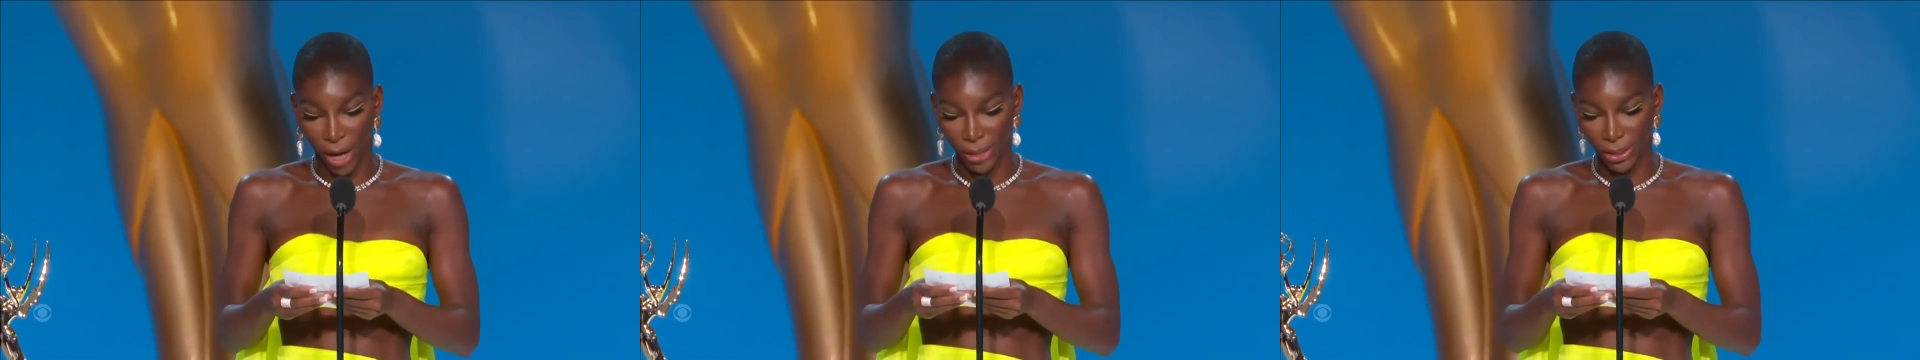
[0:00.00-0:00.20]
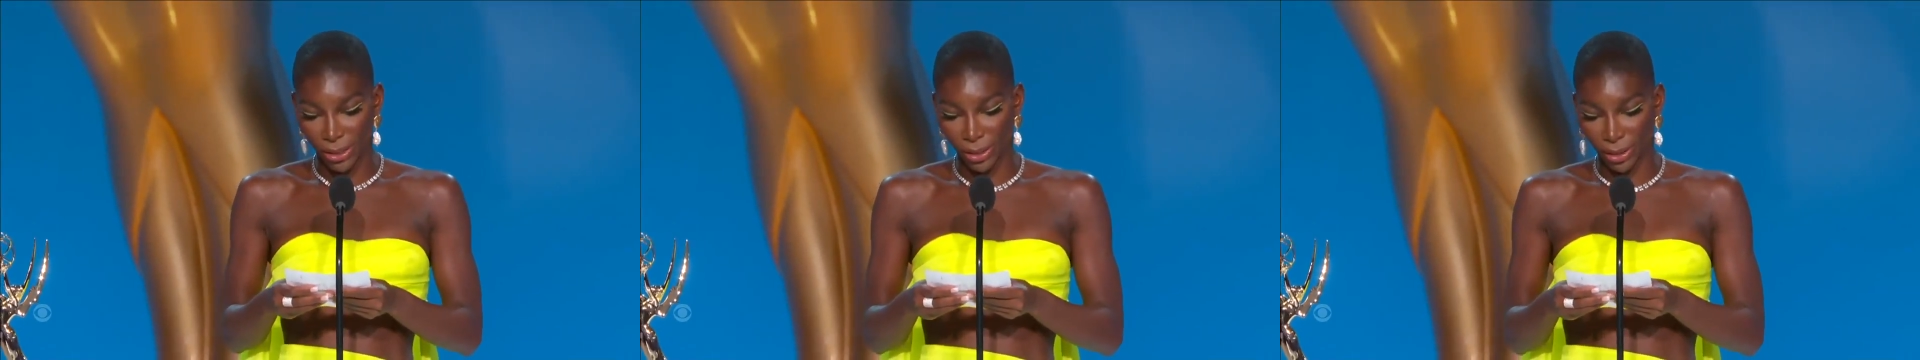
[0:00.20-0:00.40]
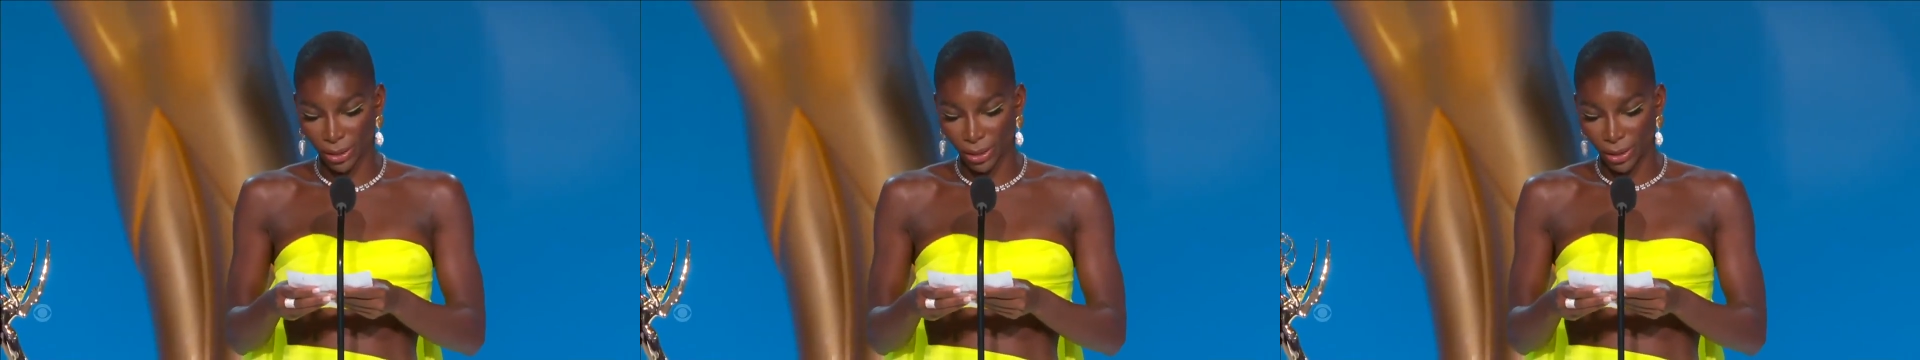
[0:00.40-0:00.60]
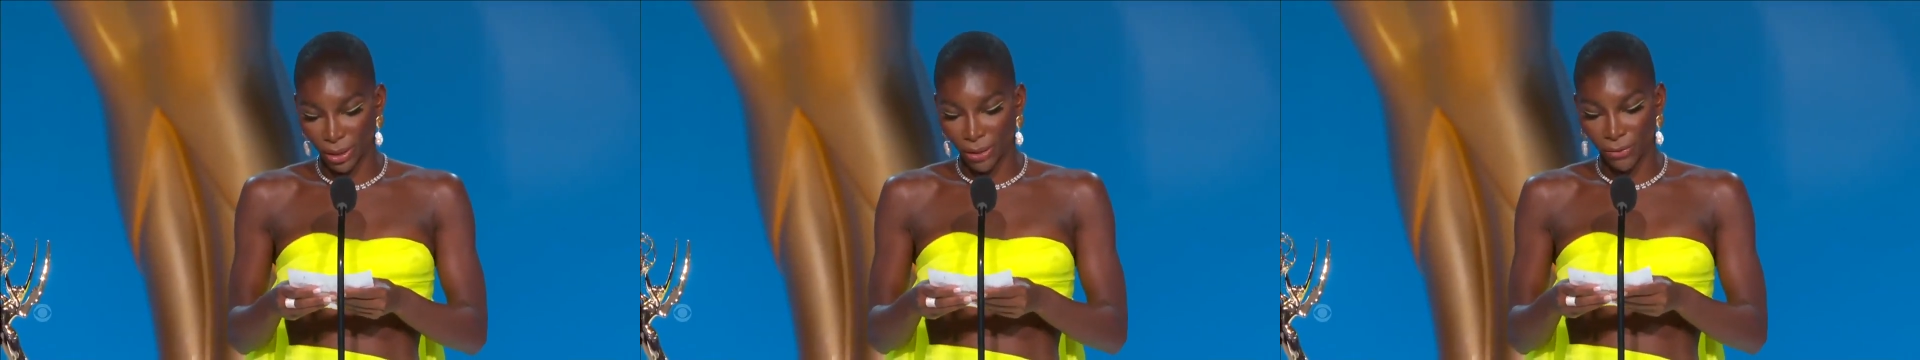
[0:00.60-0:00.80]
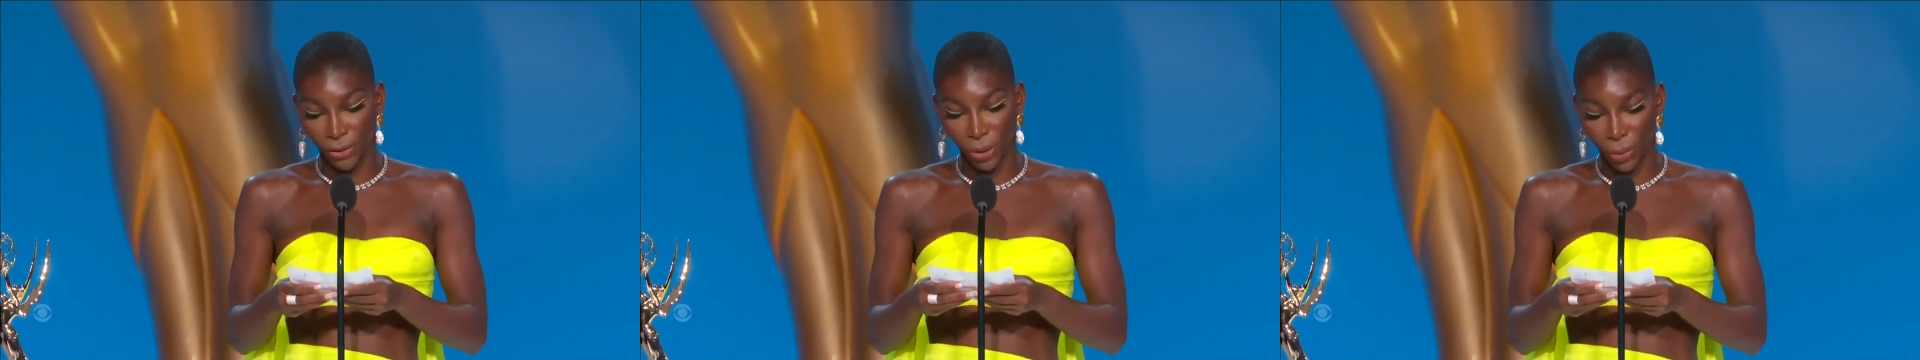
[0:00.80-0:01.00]
us,
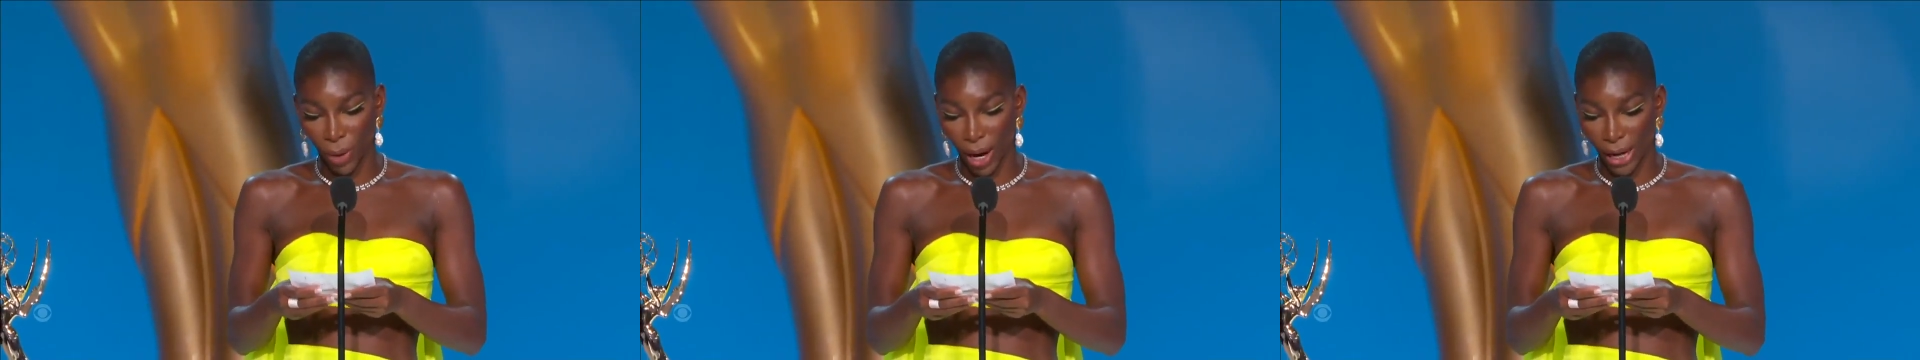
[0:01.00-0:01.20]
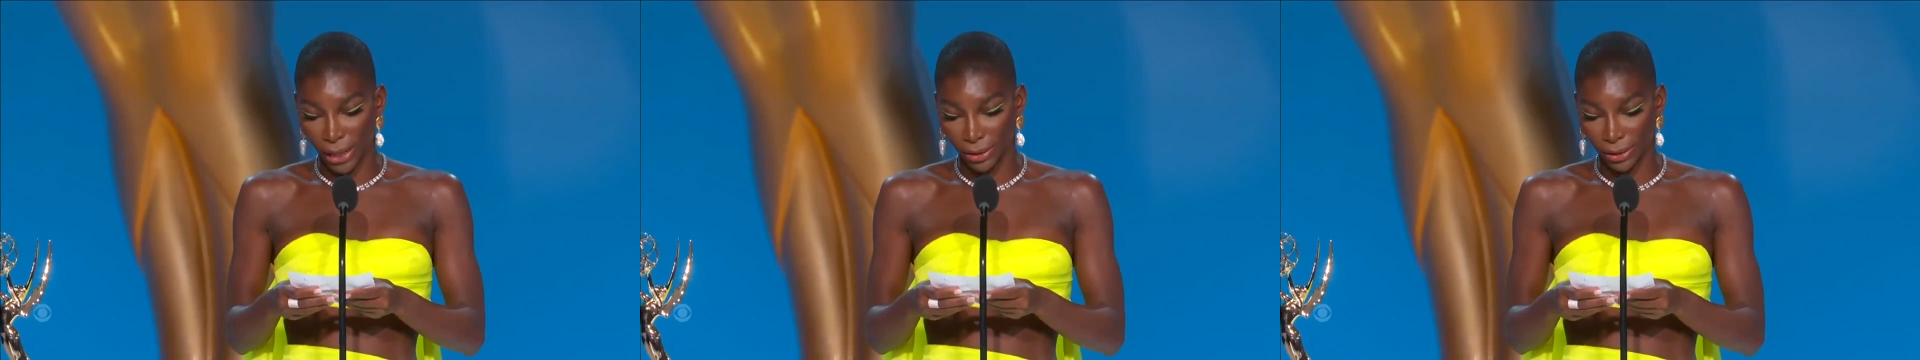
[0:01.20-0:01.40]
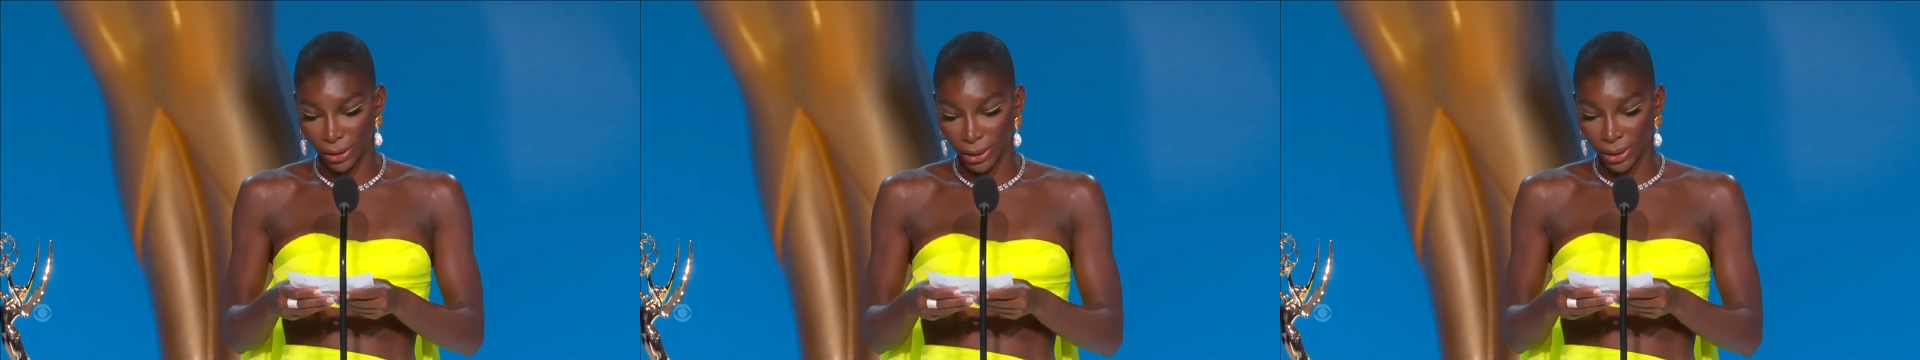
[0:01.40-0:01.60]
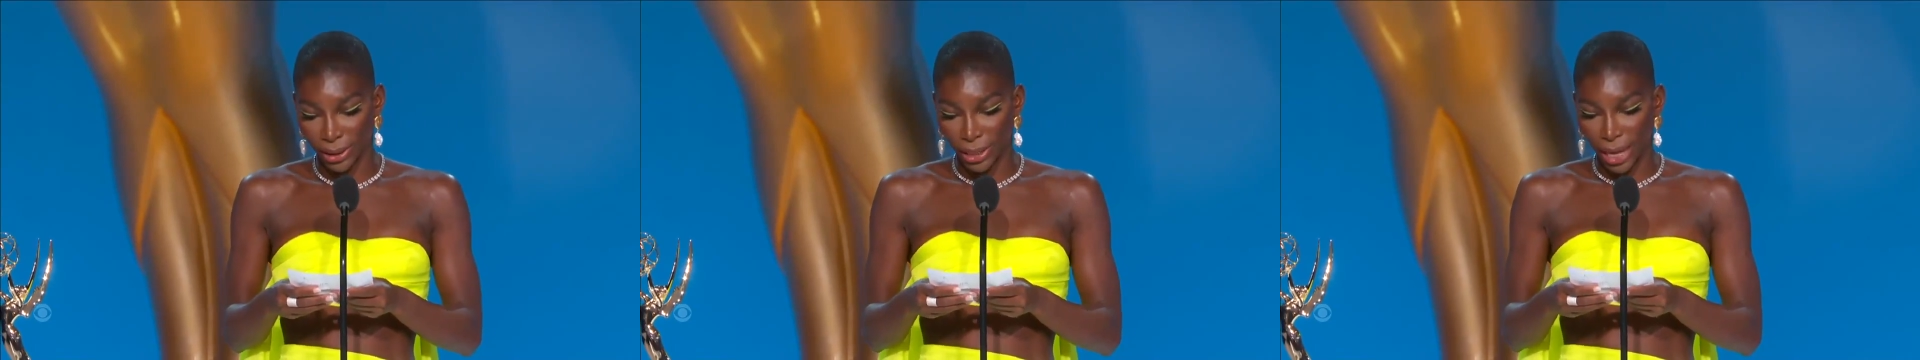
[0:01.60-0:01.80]
for a while,